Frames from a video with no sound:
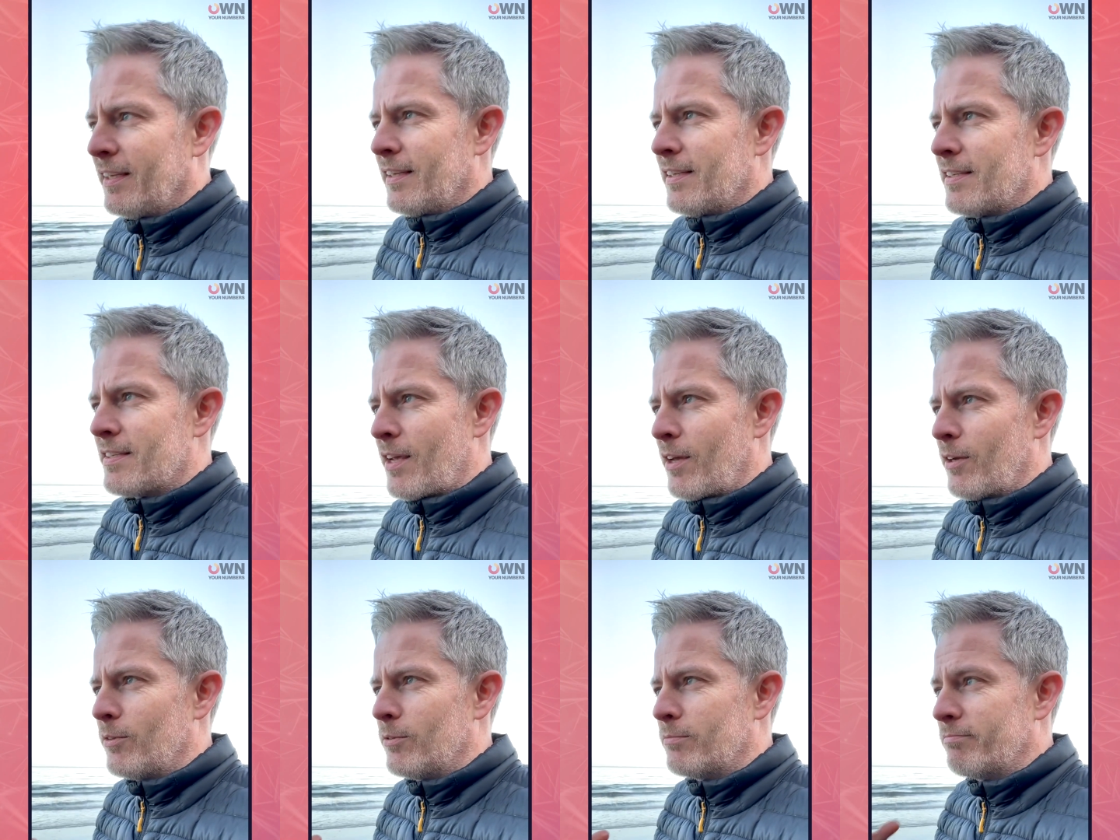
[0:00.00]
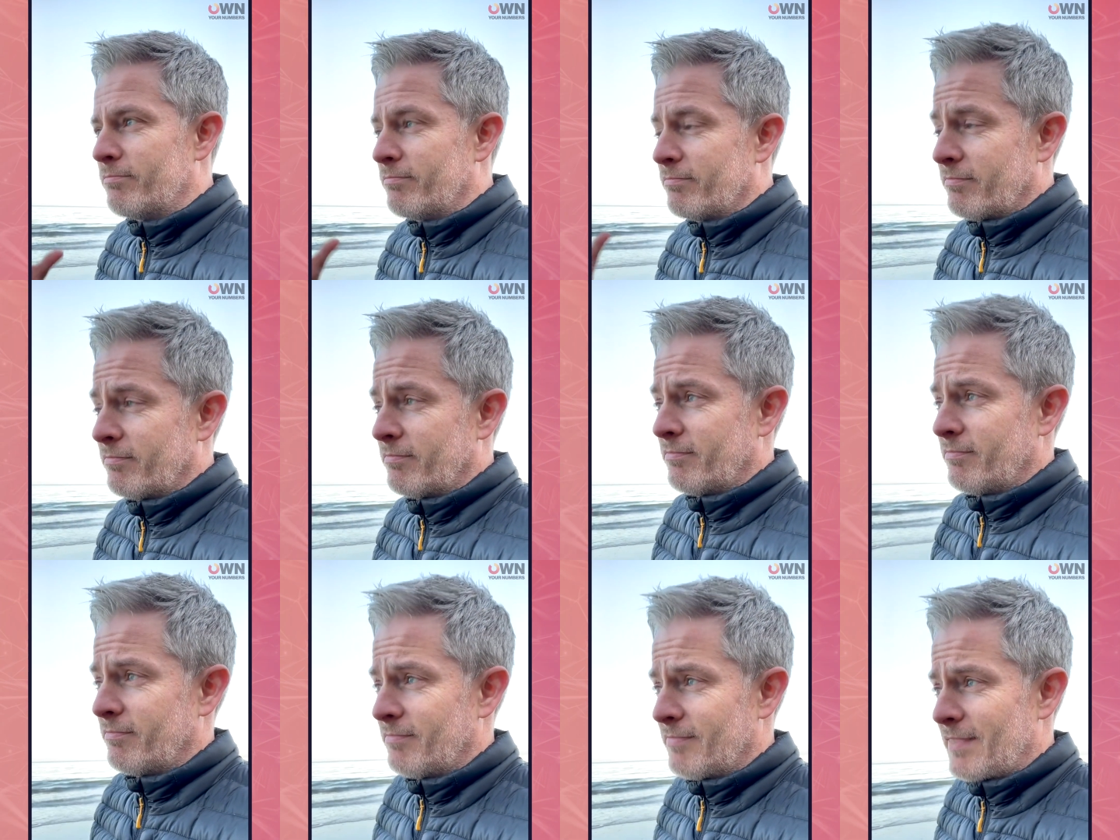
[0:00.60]
So
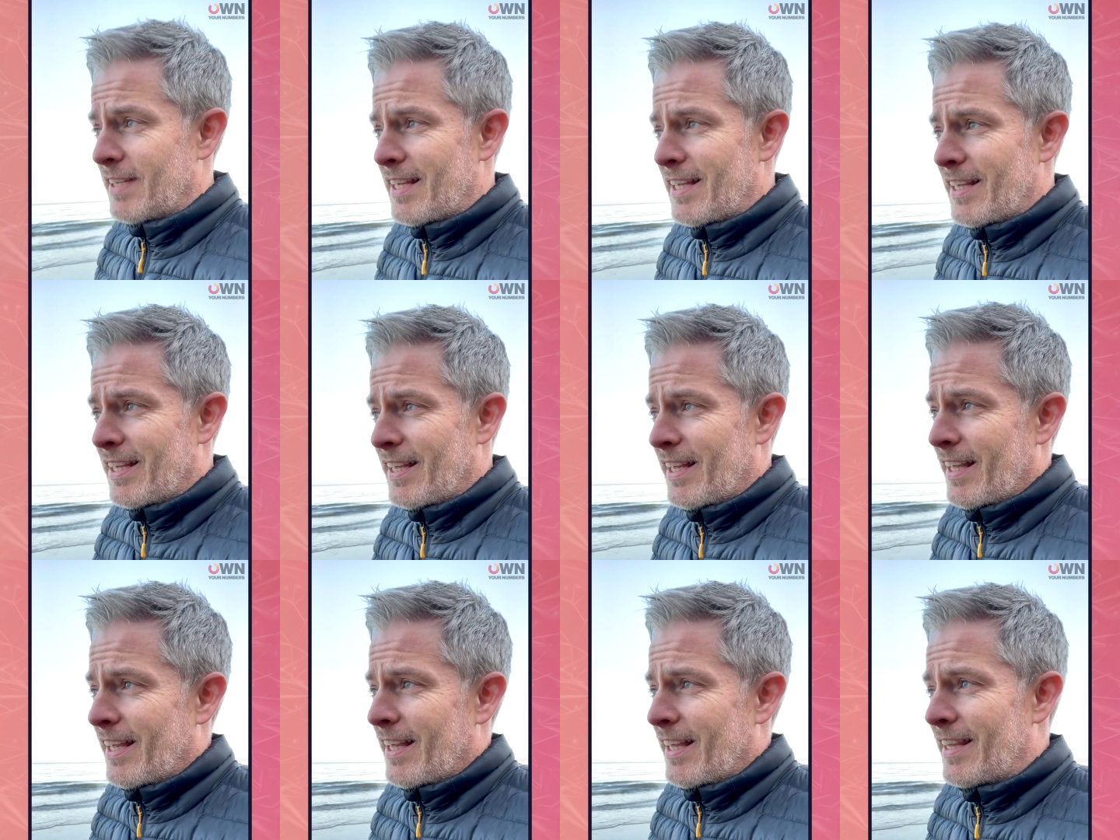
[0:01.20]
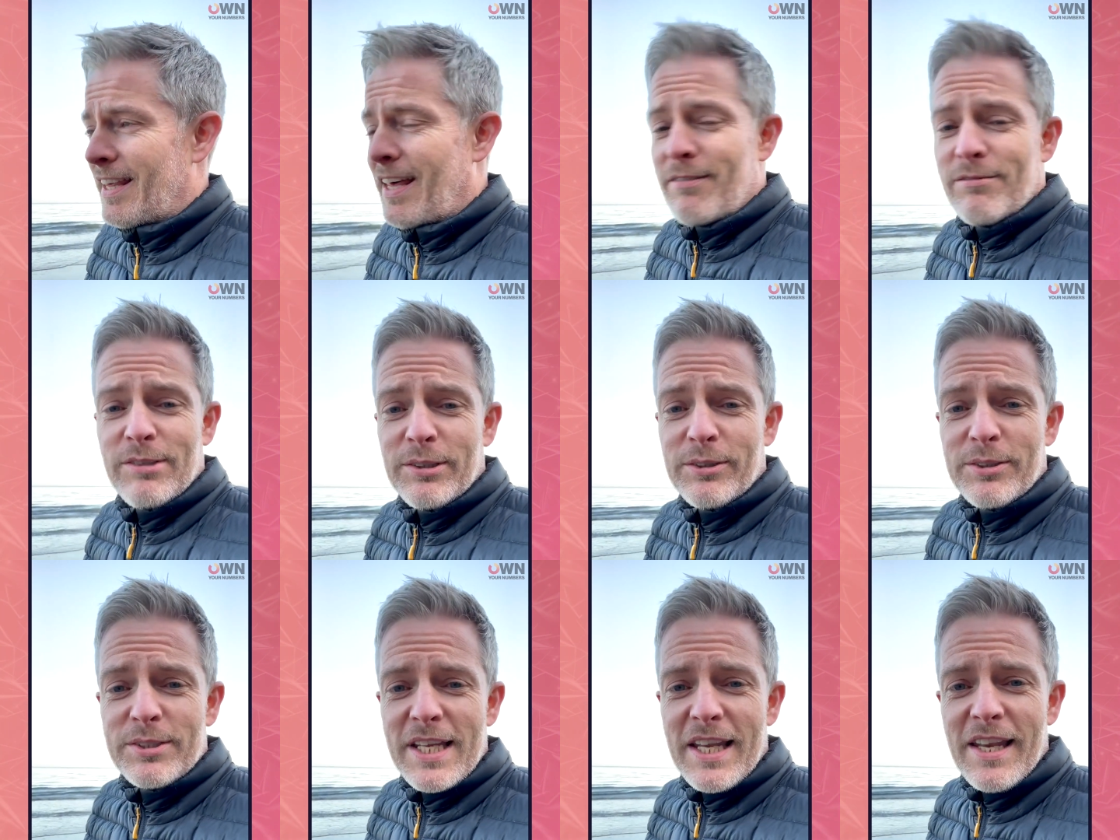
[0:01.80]
that
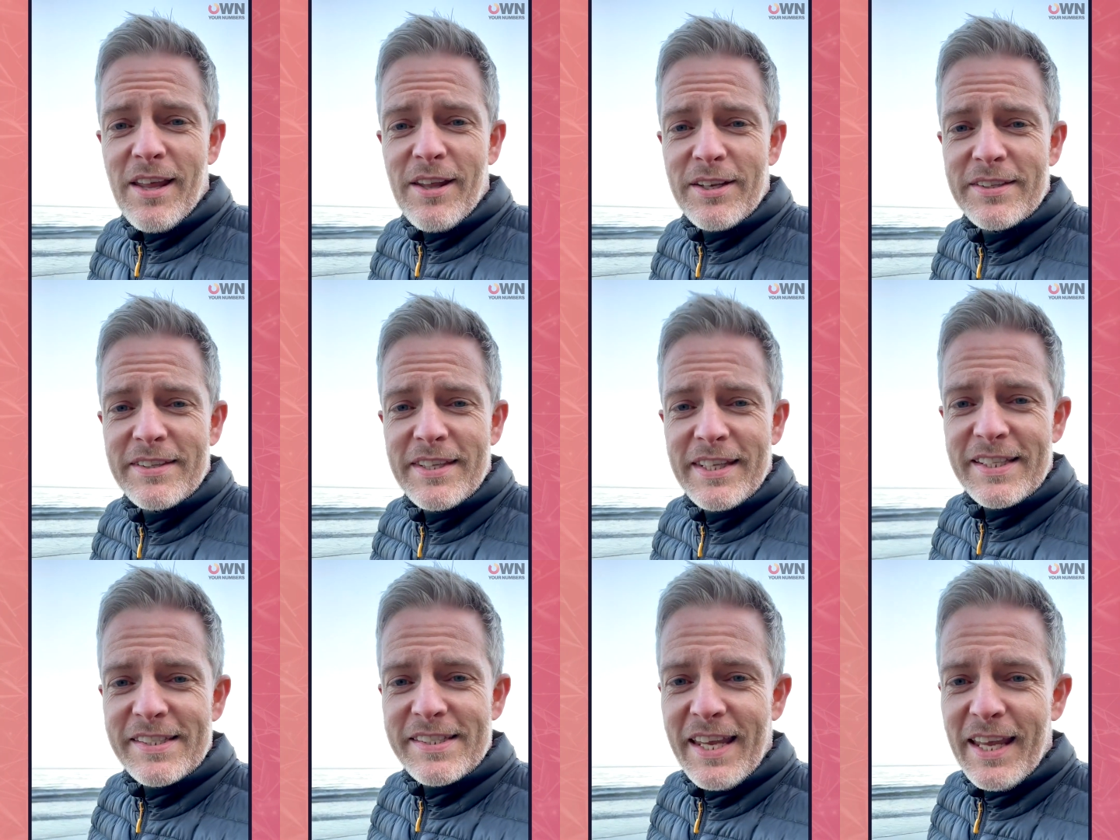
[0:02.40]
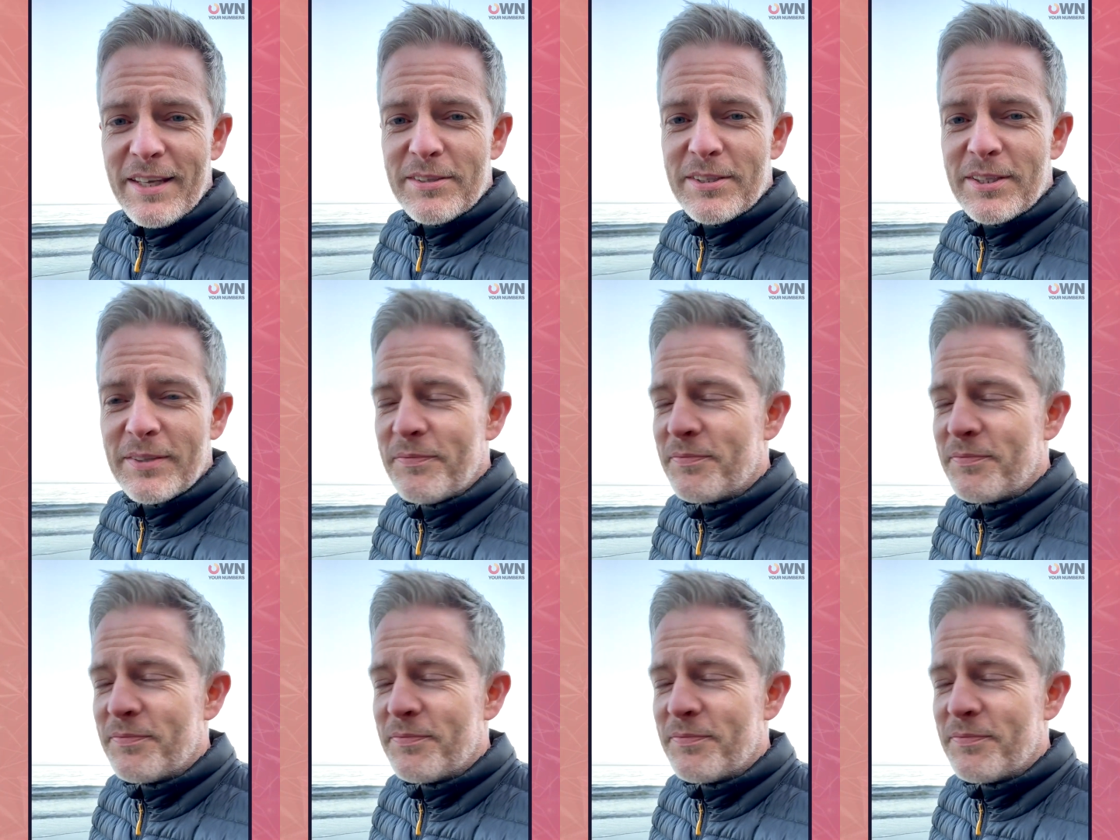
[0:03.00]
rules a lot of things out.